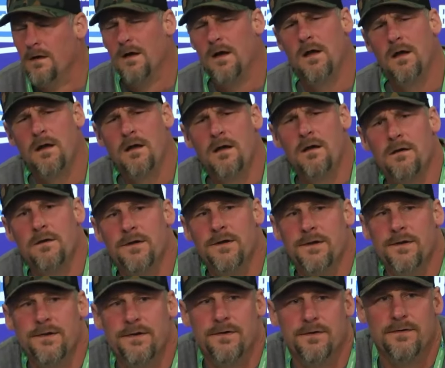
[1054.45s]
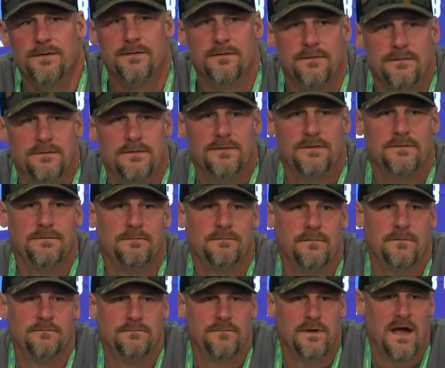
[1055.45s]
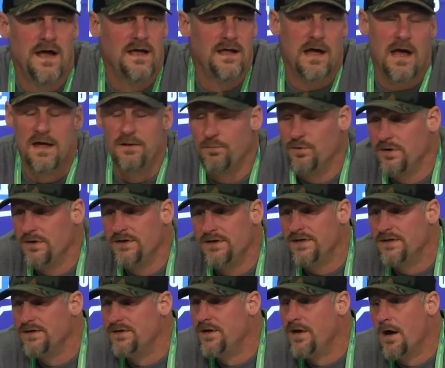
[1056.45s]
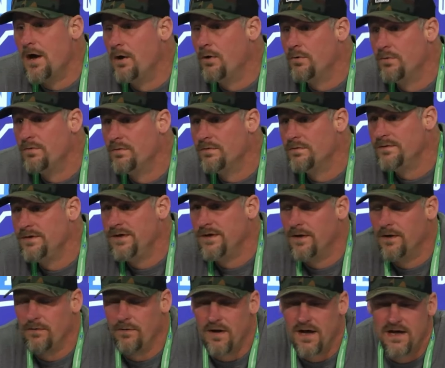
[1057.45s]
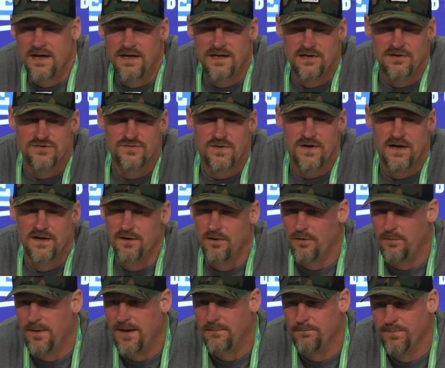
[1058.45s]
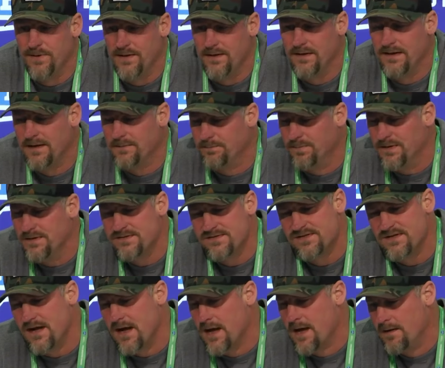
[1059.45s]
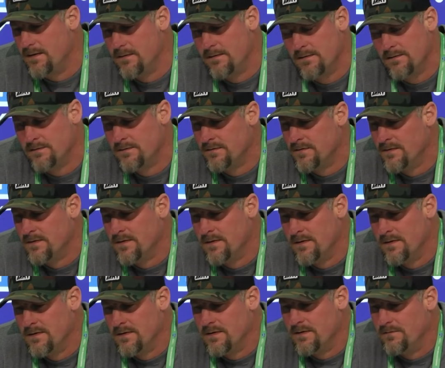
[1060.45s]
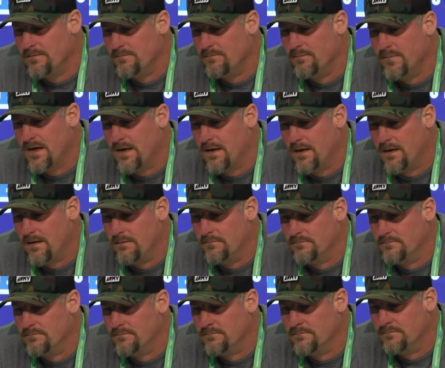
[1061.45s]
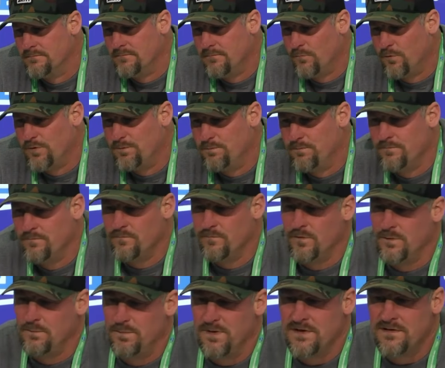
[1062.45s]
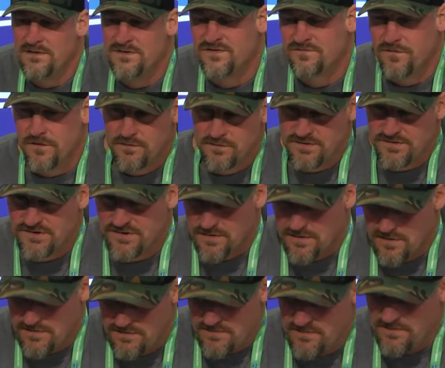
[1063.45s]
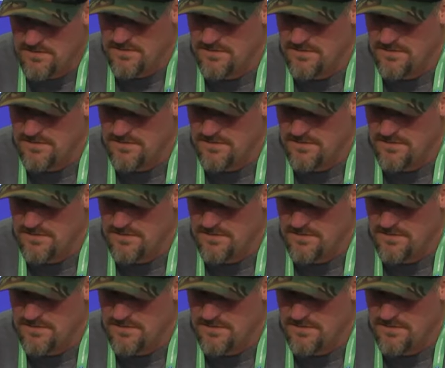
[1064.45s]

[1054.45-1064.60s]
Uh, I, I really didn't know. You know, I, here's what I know about Ben. Like Ben's not. Um, when when Ben is focused on